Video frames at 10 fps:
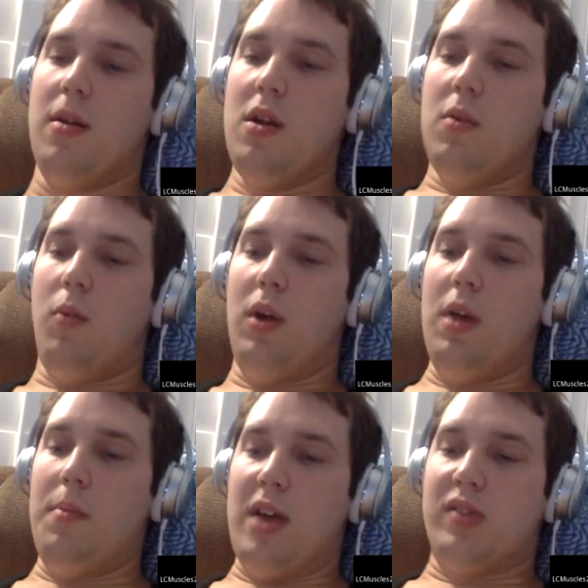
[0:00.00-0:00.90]
What a
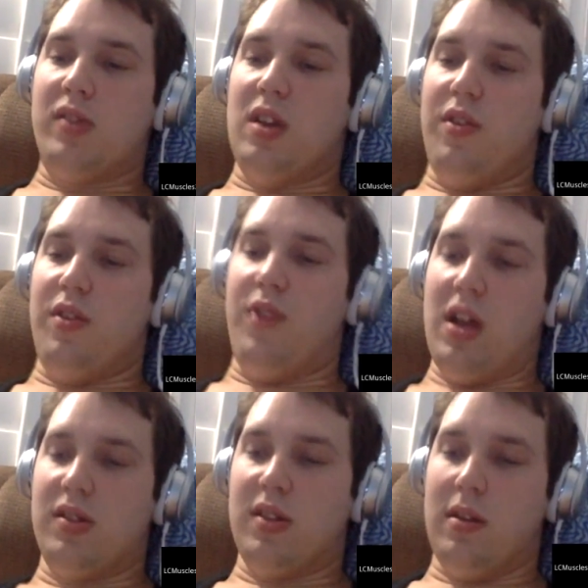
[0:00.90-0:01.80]
mess, and the
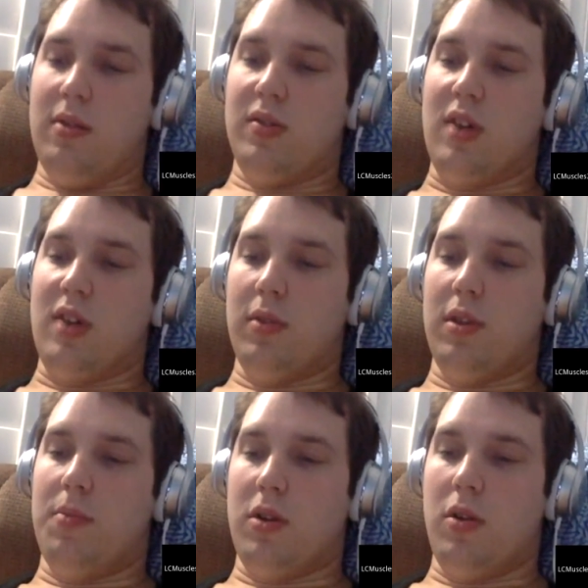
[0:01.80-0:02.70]
fans that stuck with
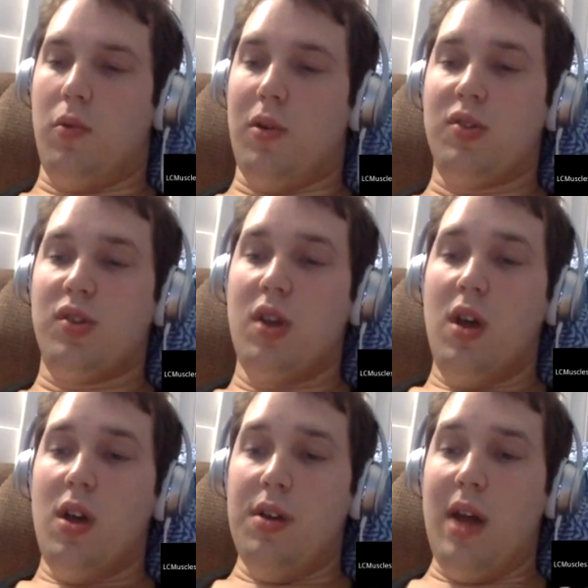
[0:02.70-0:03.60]
them are the worst.
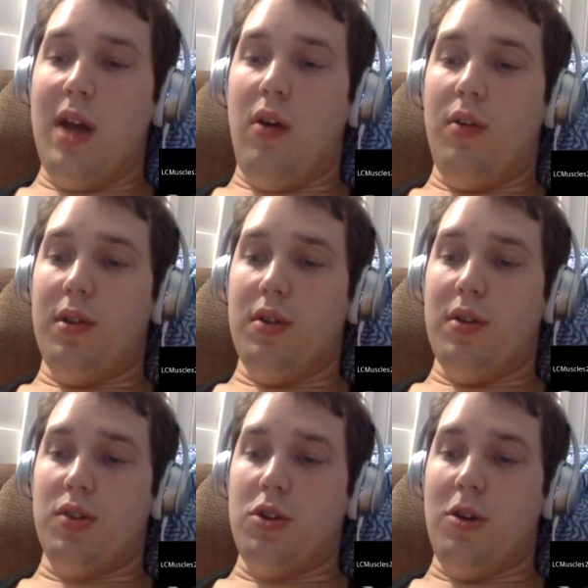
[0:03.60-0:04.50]
Now there is
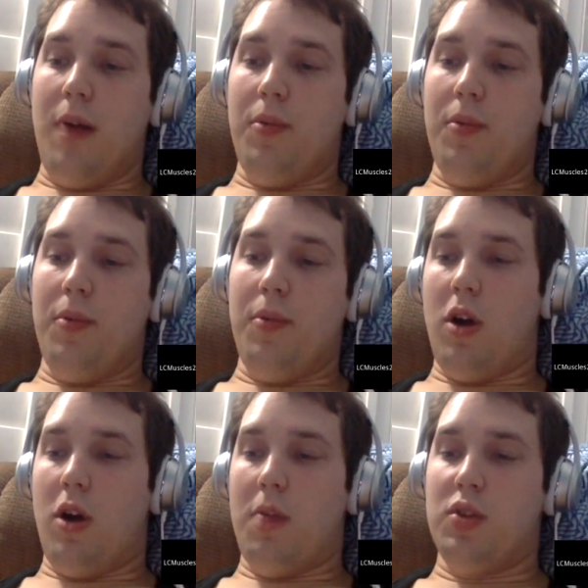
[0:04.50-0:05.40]
a new album
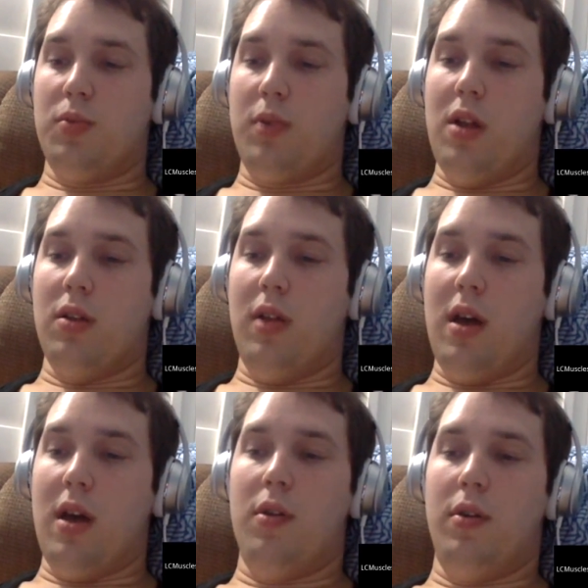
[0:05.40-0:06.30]
and the army is ready to
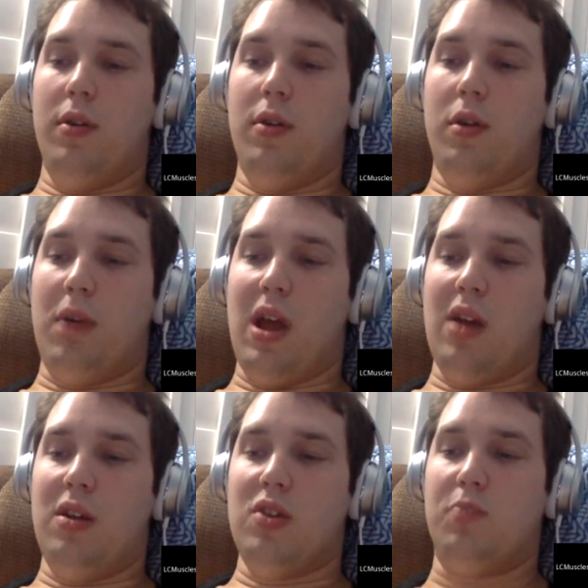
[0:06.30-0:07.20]
let everyone know their
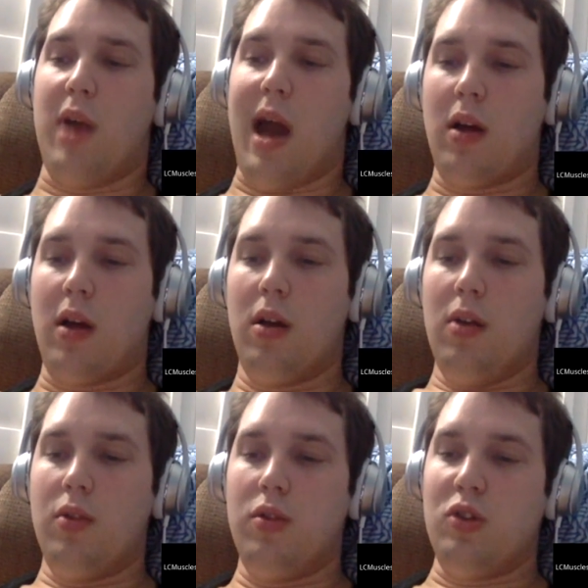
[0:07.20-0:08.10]
band is back.
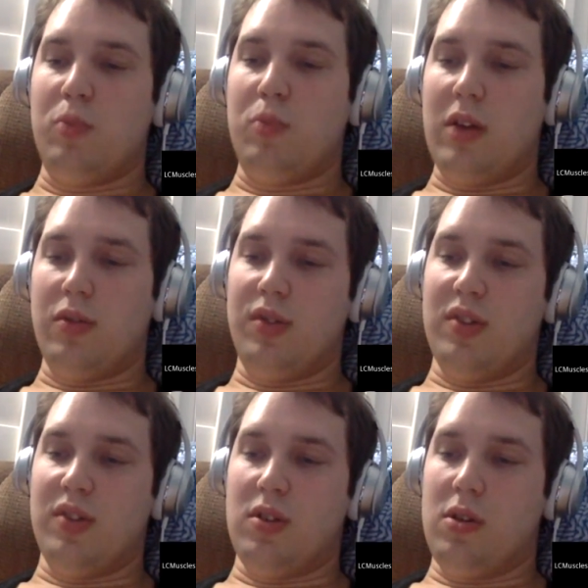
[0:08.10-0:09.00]
The Douchebags will
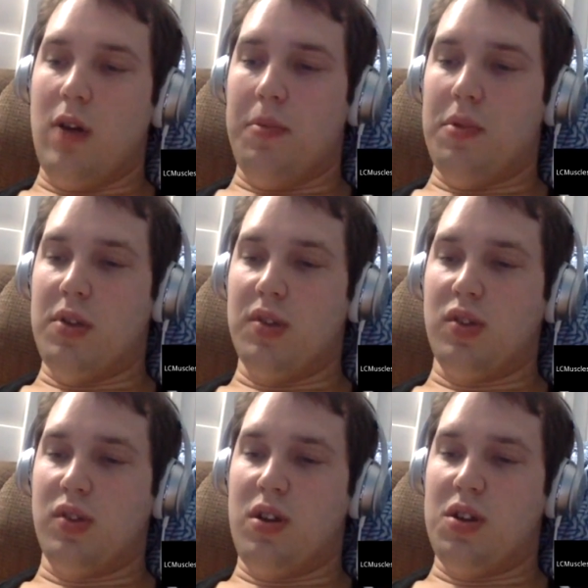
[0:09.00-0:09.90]
insist the new album is as
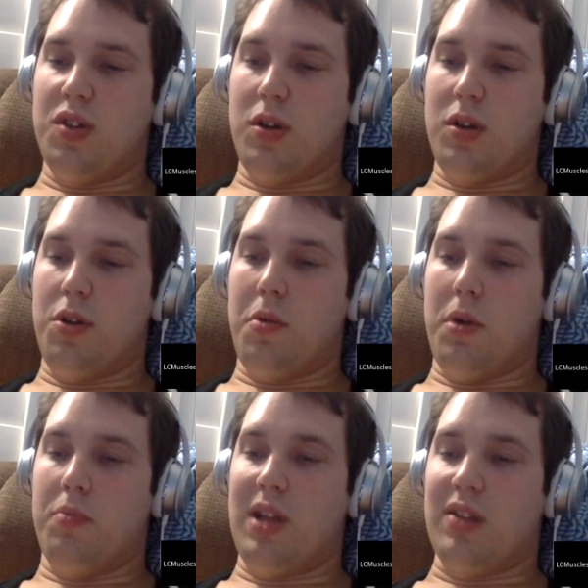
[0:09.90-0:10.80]
good as their early
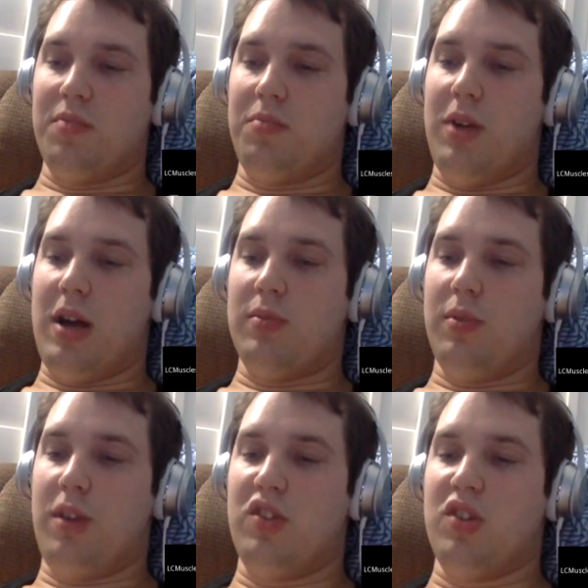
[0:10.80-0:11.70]
work, but that's
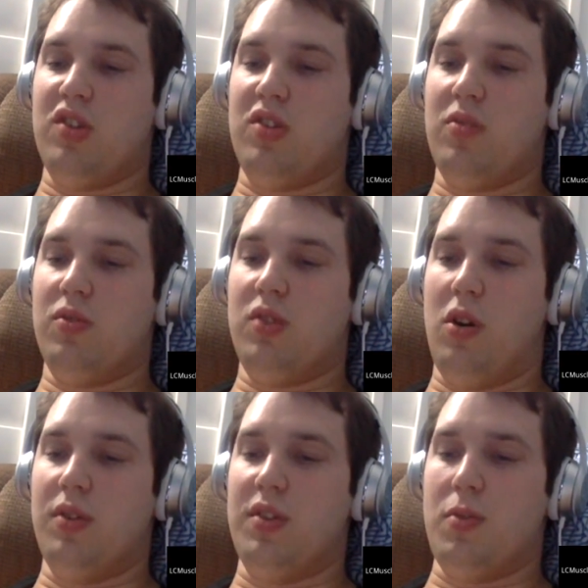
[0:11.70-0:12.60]
impossible. It's just
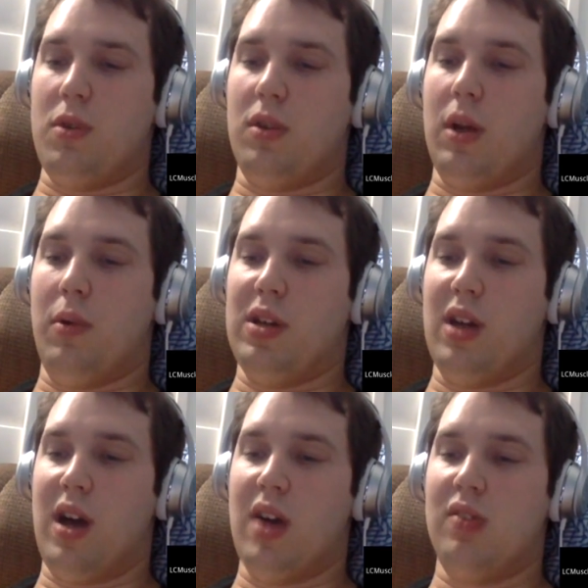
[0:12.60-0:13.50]
doesn't work that way,
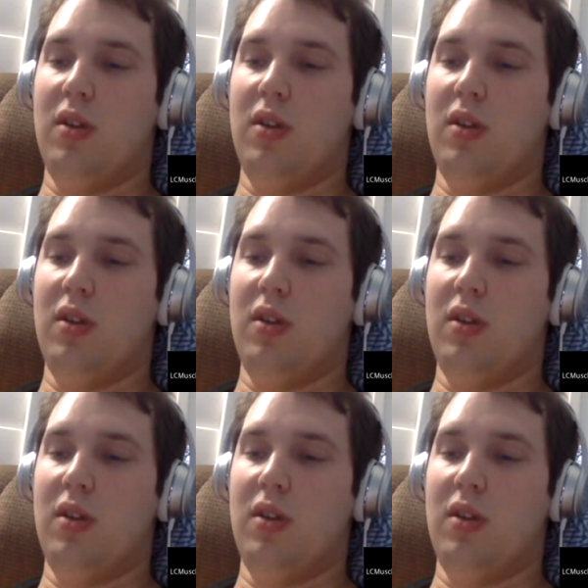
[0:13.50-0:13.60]
guys.